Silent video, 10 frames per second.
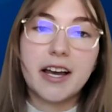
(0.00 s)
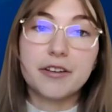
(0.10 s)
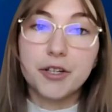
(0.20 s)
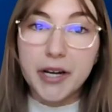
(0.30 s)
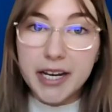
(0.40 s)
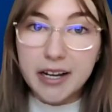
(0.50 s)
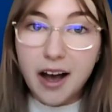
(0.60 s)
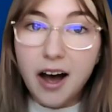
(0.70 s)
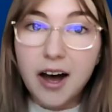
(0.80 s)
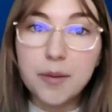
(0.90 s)
together, creating
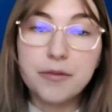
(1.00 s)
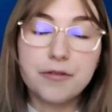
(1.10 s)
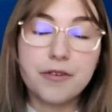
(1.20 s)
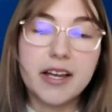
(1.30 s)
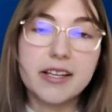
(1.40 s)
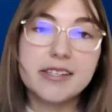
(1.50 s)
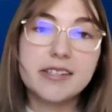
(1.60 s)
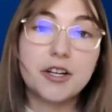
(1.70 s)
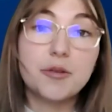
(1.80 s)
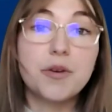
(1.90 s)
a hub for
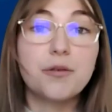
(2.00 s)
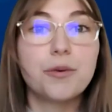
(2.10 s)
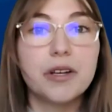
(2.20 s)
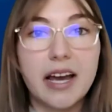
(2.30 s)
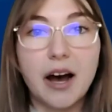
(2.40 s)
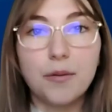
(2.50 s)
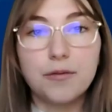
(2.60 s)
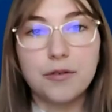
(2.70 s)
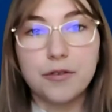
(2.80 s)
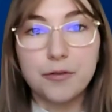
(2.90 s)
this could be really
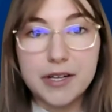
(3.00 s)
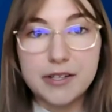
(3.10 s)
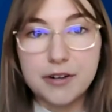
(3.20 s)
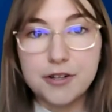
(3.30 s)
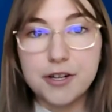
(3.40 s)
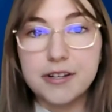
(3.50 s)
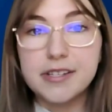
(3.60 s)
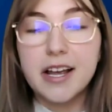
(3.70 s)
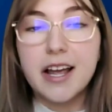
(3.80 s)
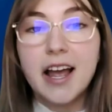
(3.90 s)
helpful for
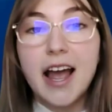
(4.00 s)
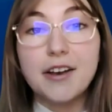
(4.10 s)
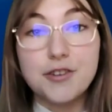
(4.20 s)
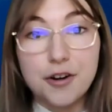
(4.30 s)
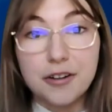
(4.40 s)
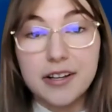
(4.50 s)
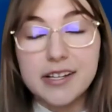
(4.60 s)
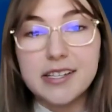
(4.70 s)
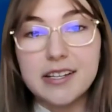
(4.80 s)
researchers and journalists.